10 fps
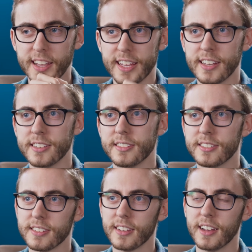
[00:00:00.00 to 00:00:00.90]

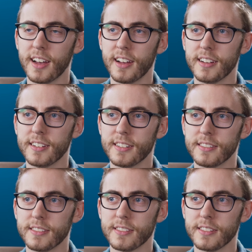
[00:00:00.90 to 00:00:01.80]
is,
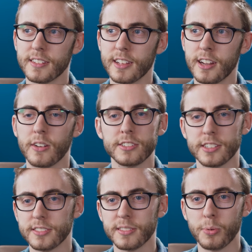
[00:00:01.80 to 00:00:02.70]
you know,
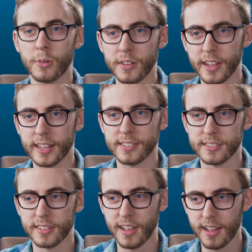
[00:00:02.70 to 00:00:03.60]
just as important
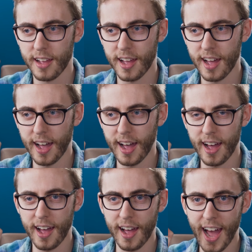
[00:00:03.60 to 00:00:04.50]
as
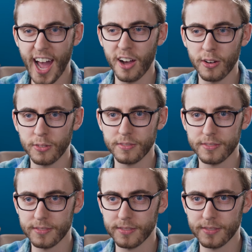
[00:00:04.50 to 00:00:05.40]
how
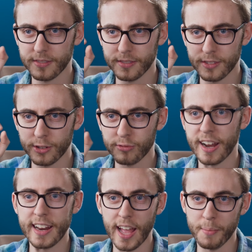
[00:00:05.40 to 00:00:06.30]

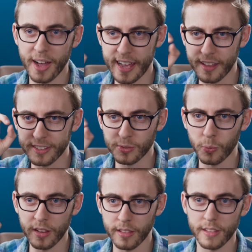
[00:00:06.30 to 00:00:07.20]
great am I at this
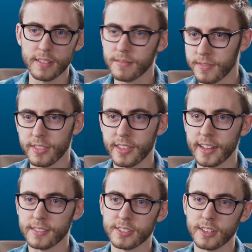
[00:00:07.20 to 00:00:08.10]
one
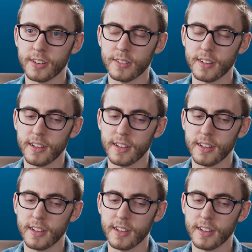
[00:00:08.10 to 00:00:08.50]
thing. So,